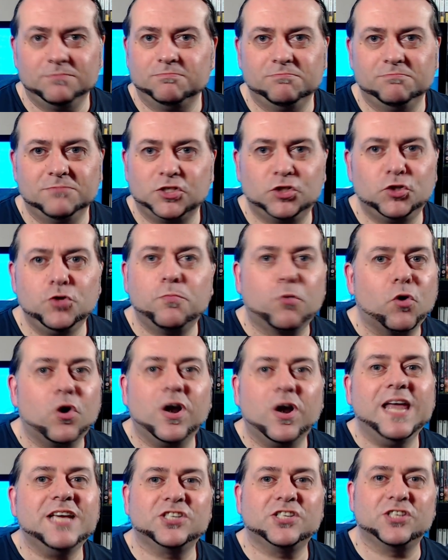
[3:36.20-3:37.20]
Super
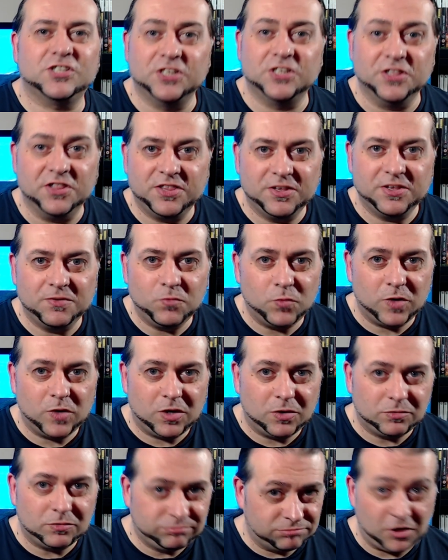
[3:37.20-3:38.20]
Aleste or something
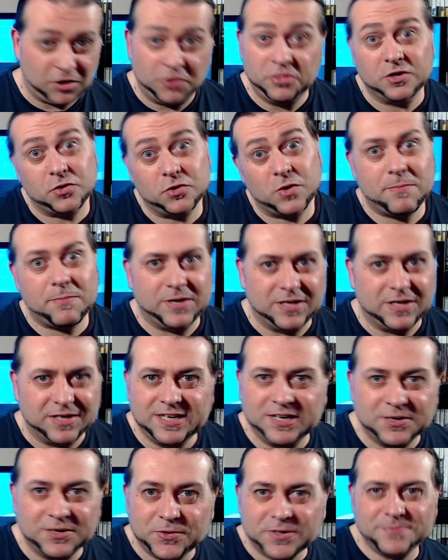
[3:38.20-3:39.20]
while on the crapper.
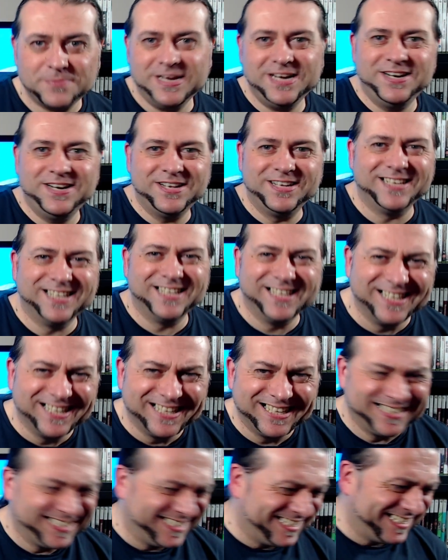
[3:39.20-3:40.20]
You know what I mean?
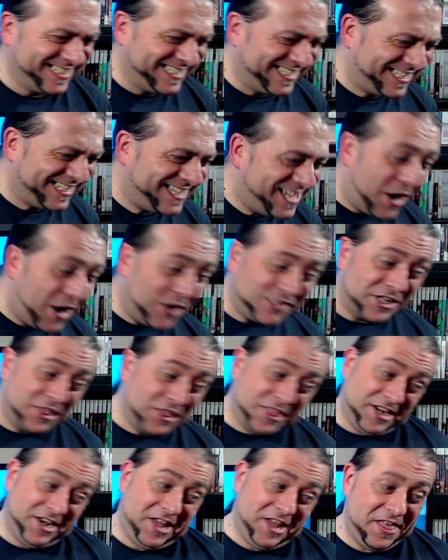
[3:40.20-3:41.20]
Or
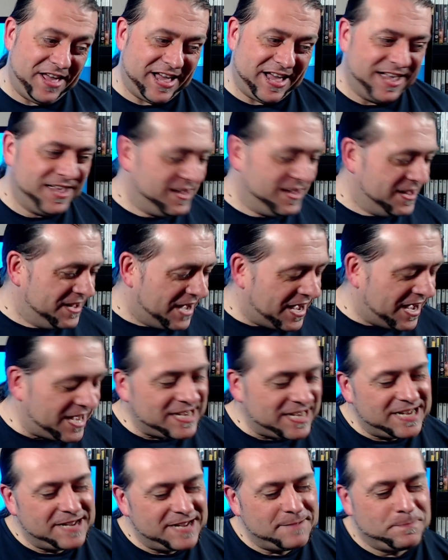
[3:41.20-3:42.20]
something like
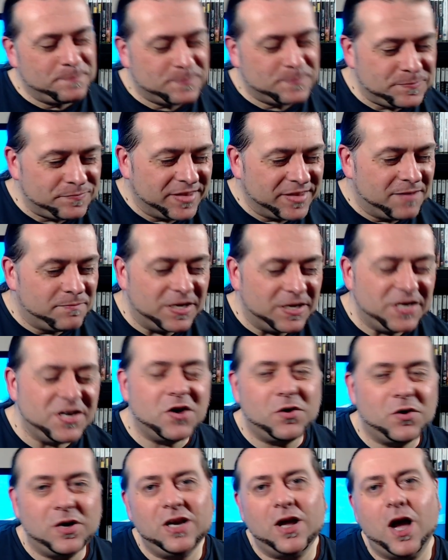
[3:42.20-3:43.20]
that. But
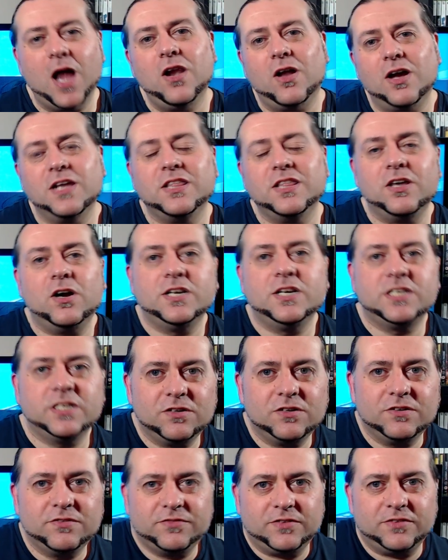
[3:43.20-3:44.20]
no, I like the idea
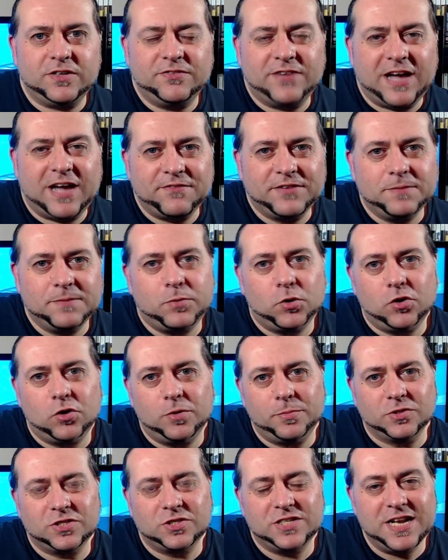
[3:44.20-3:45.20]
of having a
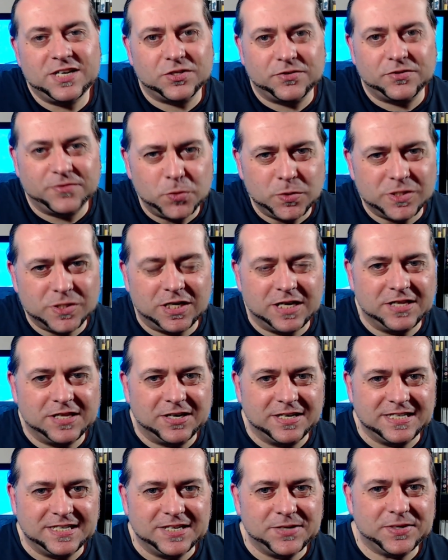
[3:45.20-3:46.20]
portable SNES. I've always liked the
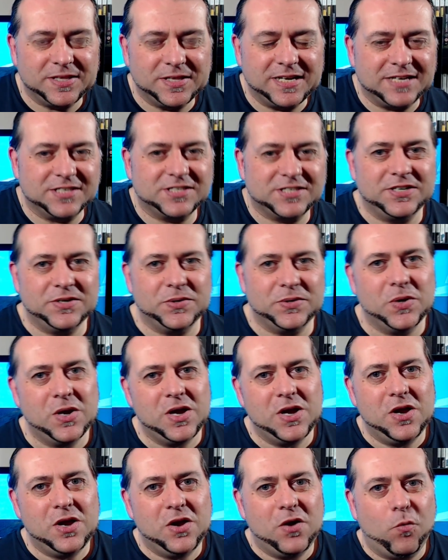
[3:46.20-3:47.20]
idea of that. So
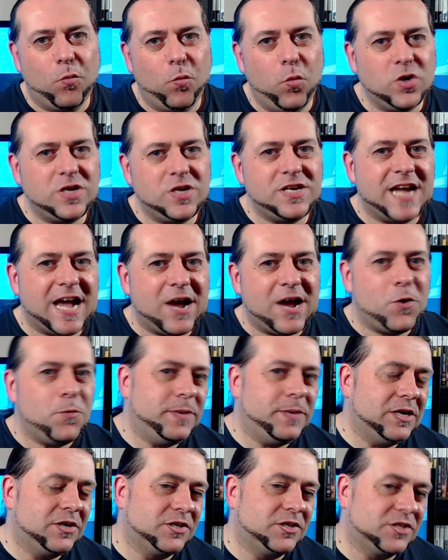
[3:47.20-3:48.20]
would now
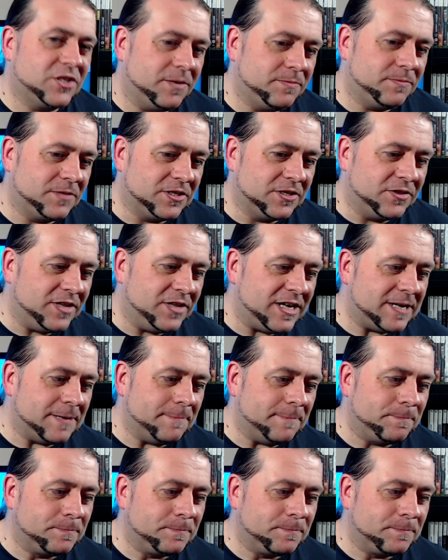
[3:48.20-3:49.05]
be a good time to do that.